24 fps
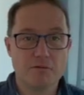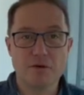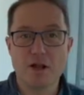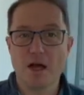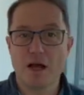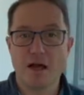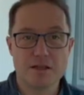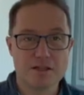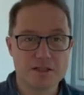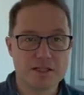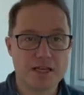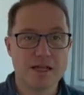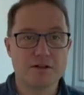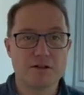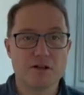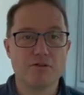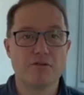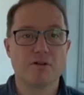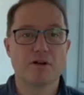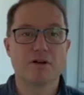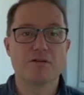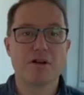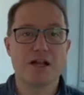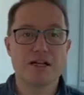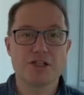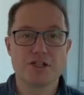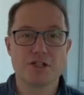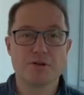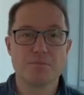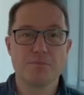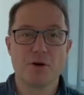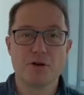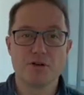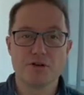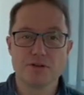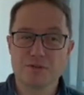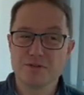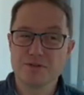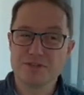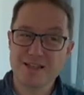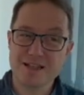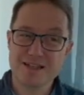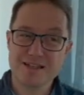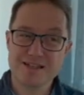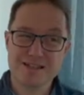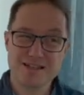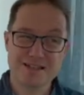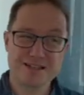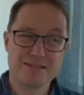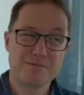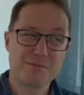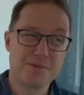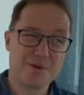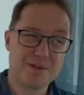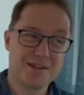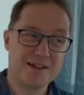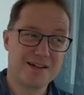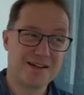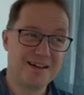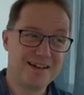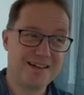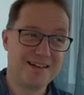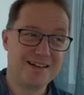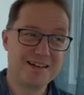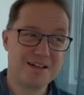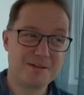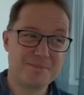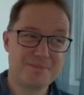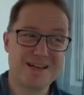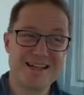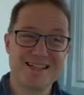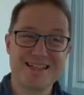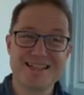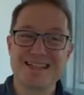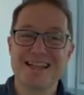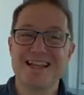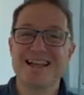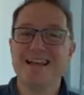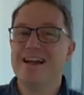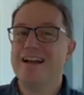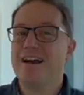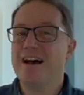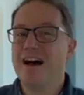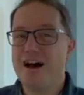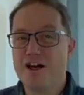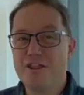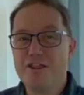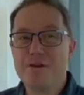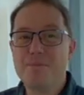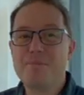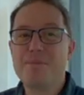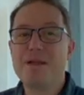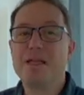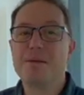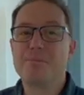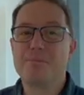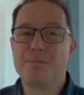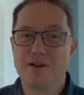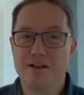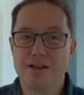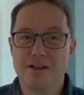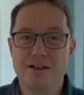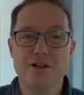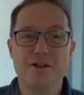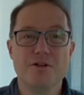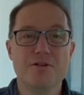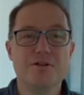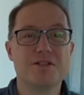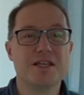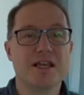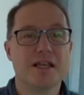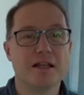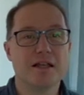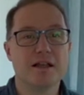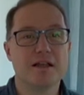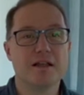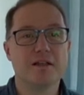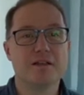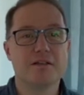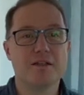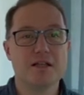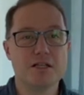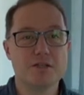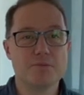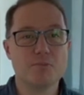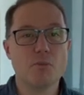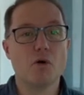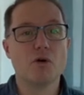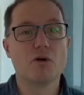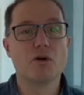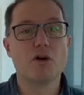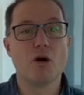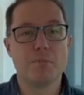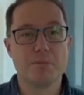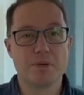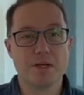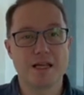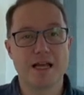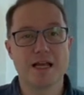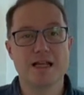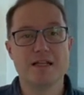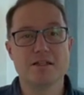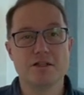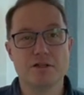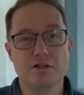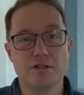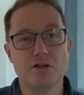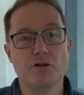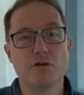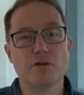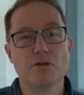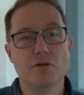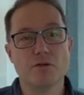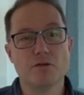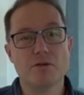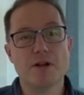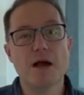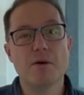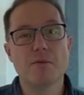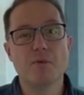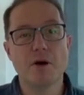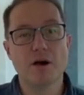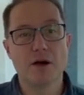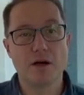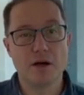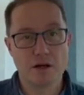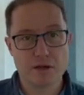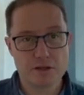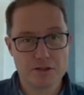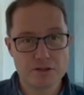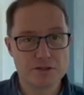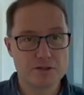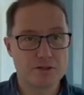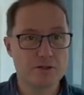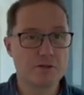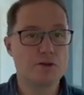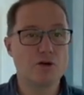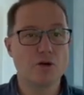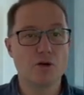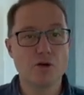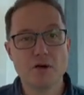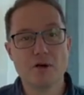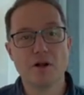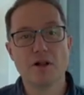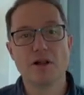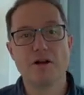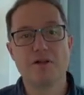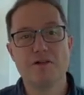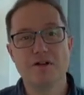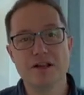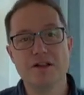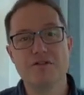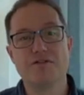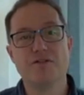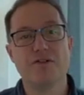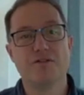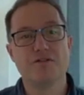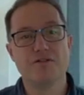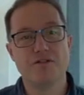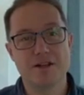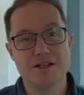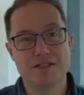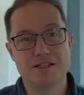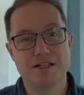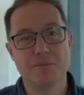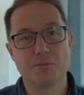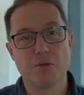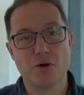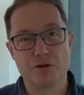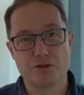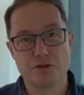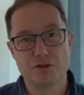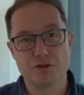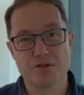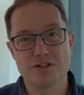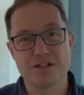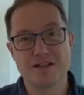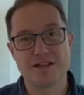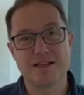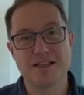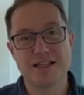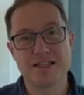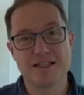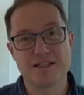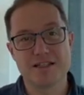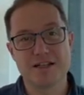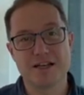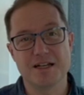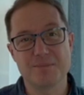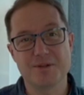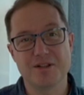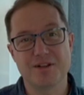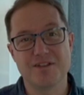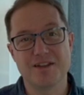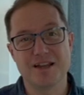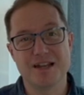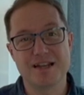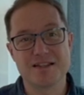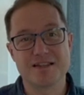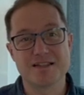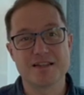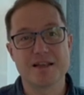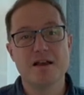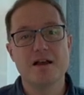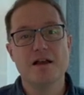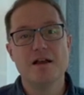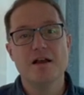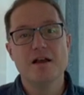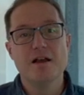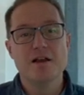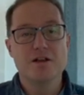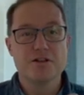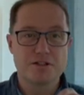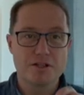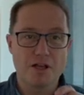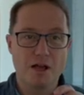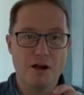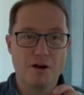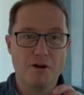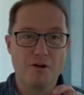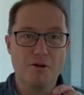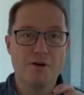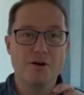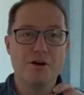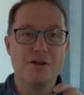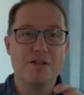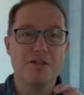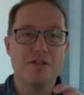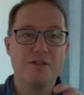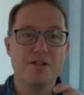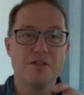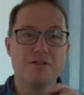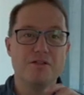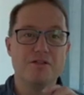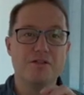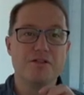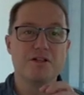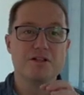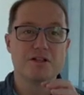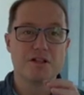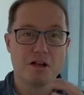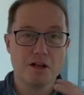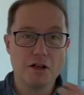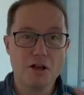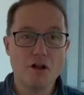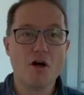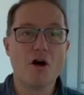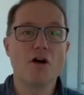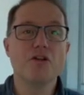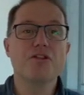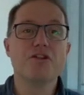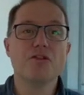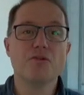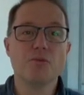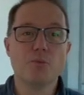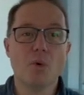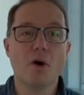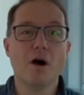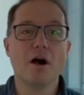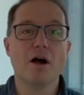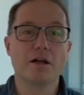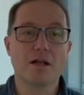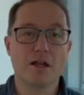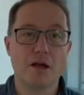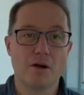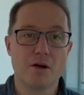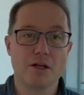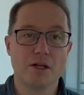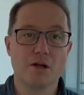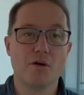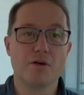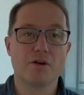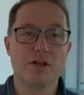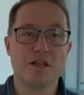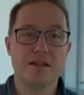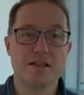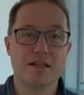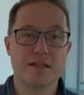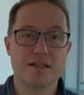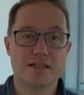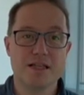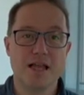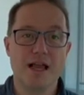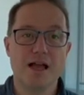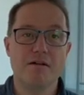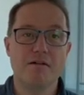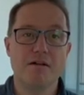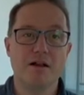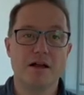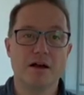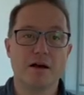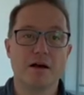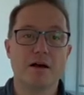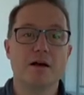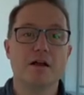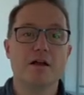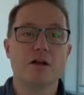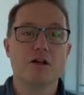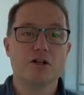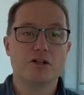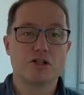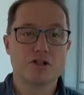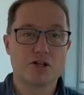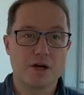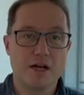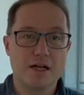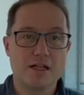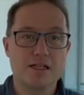standard regression models. That's the one that I like best. Other people are using these more complicated neural networks. Google are even fitting models to these types of things. So there's a lot of work going on in this area trying to